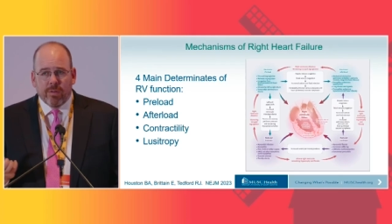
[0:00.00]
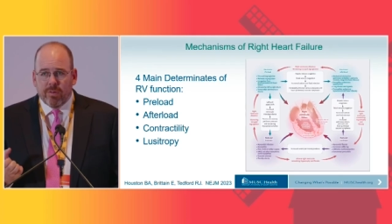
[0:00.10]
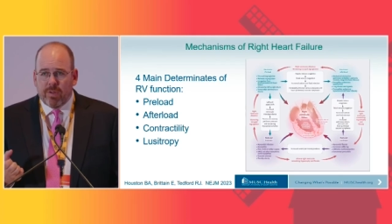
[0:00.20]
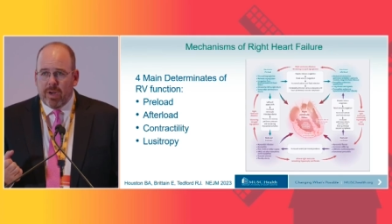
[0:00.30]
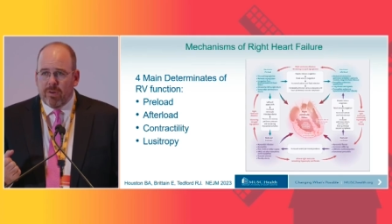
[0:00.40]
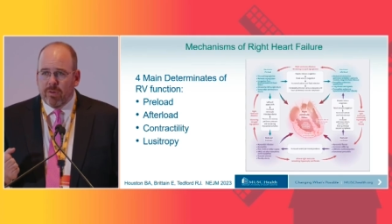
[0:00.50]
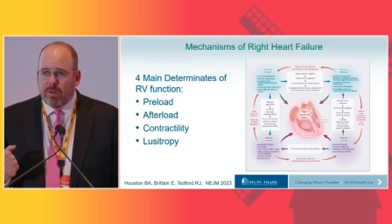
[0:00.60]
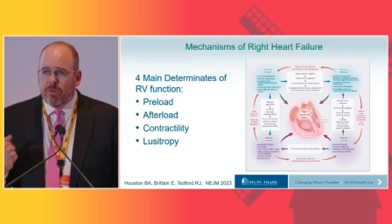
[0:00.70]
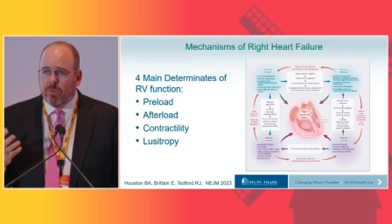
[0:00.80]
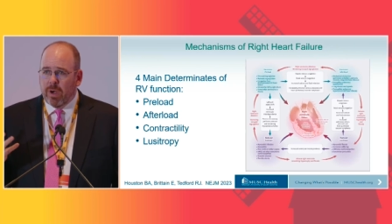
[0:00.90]

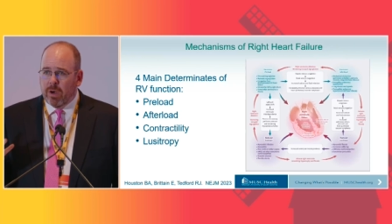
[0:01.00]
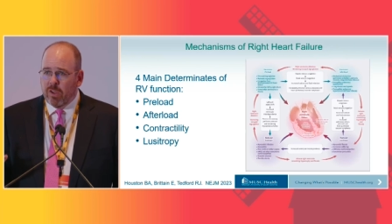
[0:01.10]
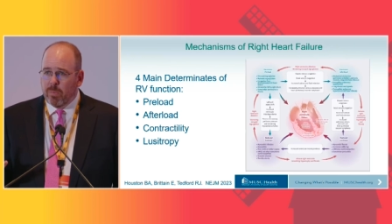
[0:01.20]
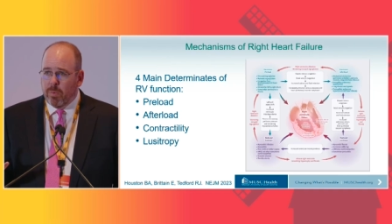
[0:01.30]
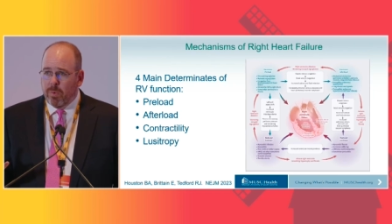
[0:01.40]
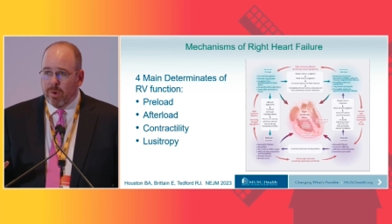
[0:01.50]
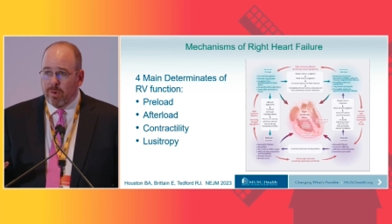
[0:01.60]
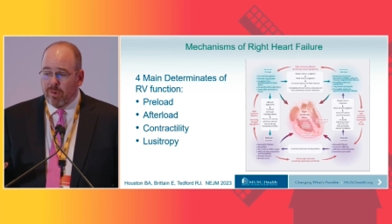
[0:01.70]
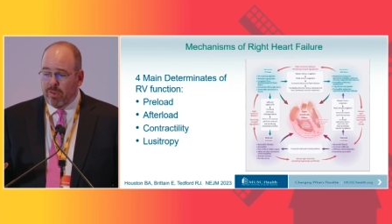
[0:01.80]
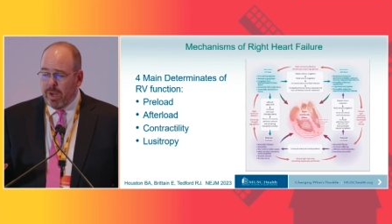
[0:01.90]
dilatation, tricuspid
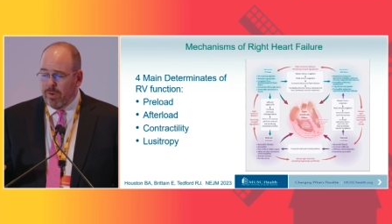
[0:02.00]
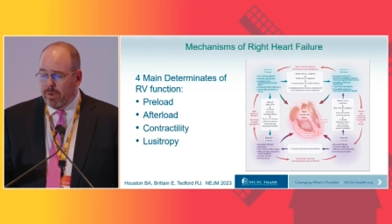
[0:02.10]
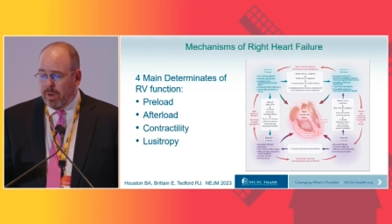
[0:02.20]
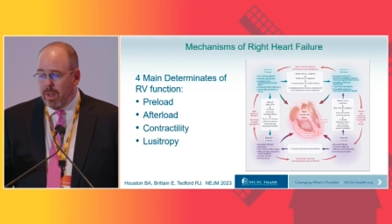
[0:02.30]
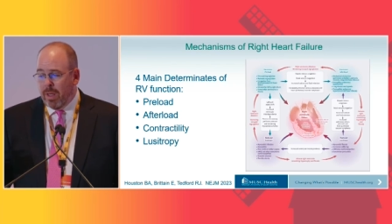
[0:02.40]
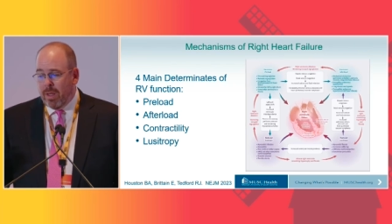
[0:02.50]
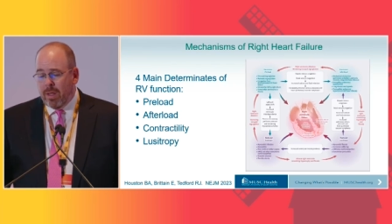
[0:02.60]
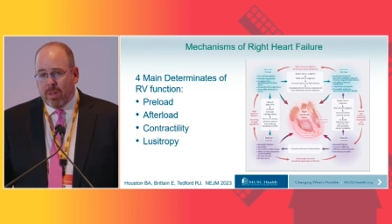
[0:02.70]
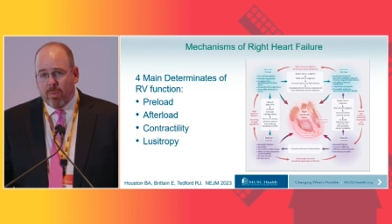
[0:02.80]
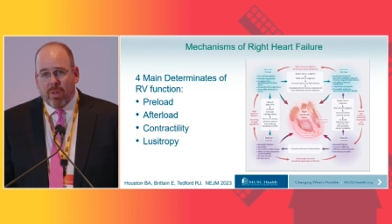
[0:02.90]
regurgitation
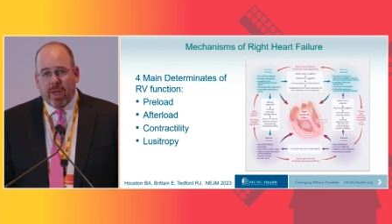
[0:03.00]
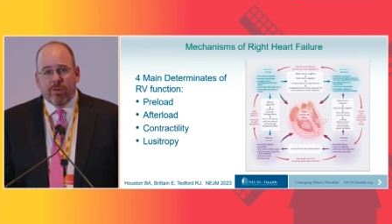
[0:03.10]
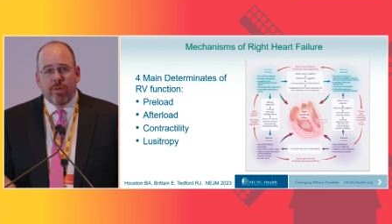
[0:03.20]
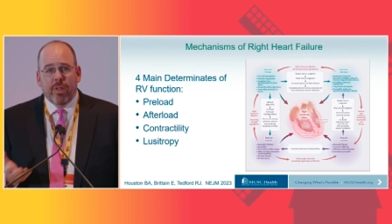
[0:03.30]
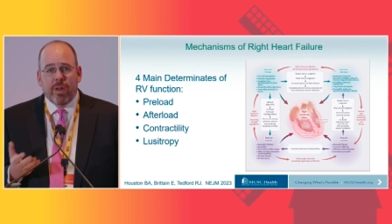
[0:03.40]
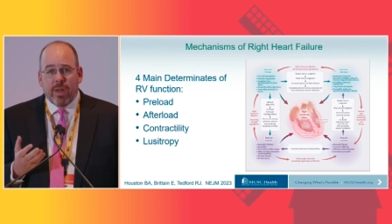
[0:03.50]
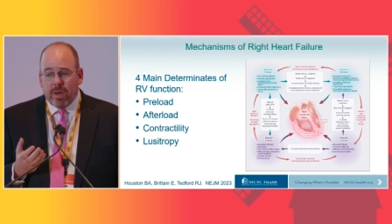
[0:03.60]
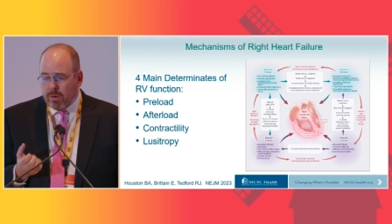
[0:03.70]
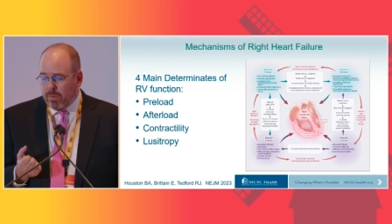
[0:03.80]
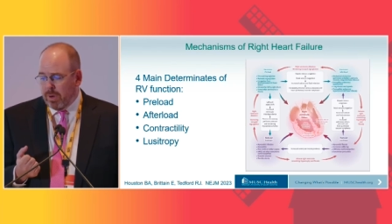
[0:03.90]
that will actually then
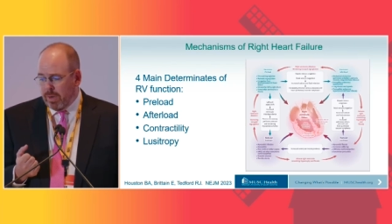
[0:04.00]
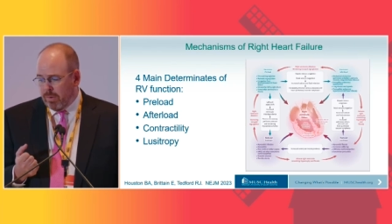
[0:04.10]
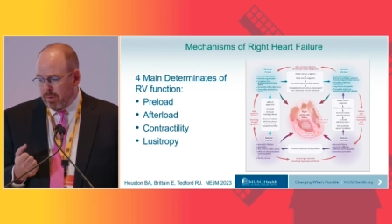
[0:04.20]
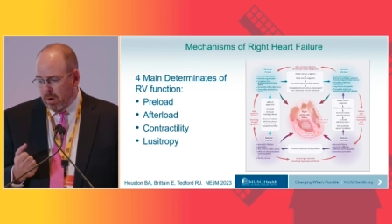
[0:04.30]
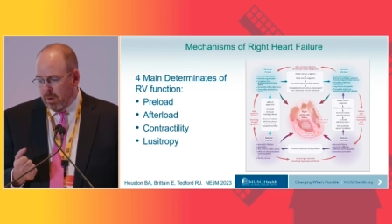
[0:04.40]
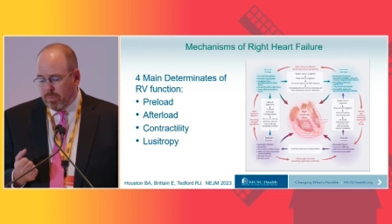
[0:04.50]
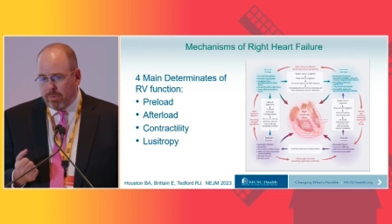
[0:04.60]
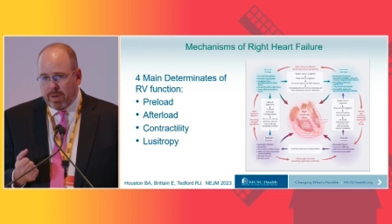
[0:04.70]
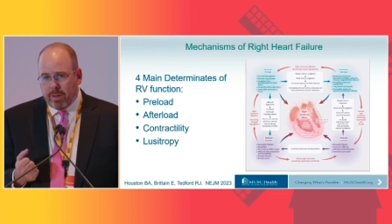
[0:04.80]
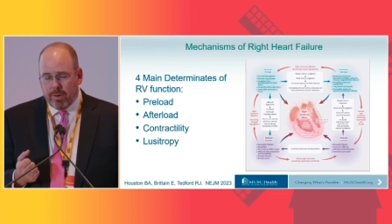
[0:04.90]
increase our
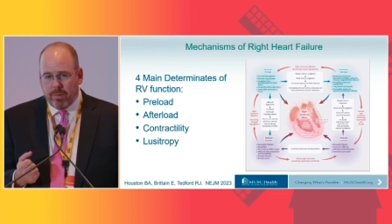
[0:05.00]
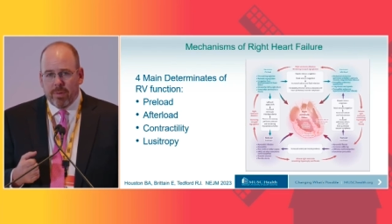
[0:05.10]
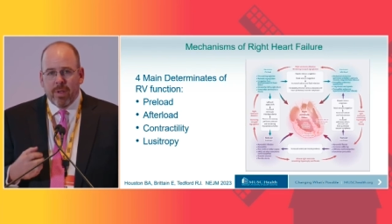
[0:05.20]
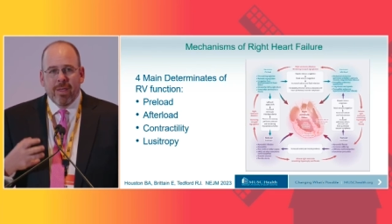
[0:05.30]
preload.